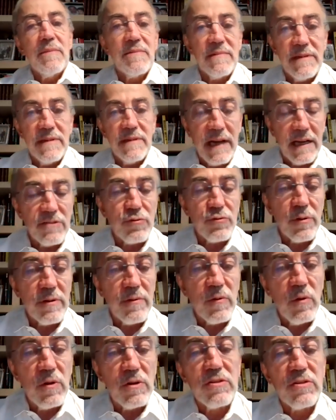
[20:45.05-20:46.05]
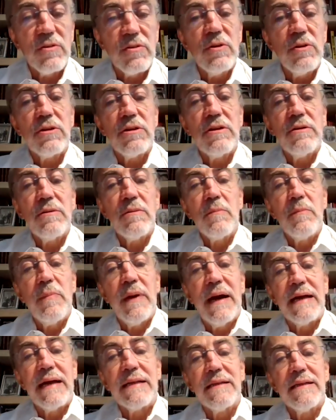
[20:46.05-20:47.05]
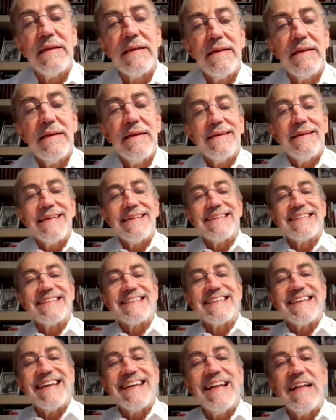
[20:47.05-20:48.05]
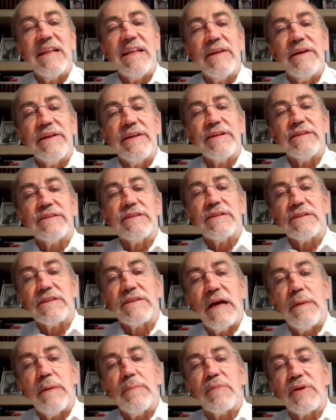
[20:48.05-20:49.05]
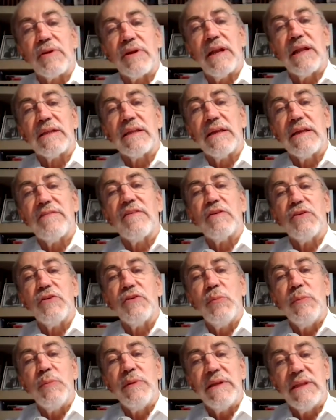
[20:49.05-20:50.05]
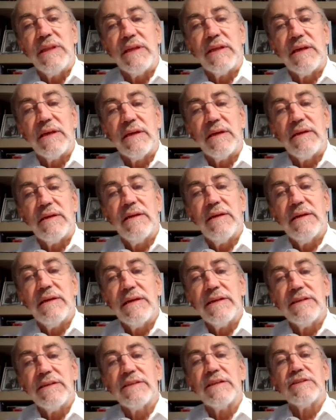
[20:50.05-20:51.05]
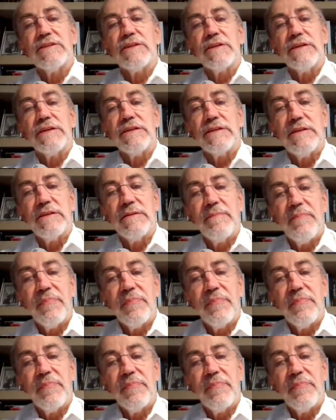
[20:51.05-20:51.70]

the answer was good, but still there is some relative humidity, isn't it?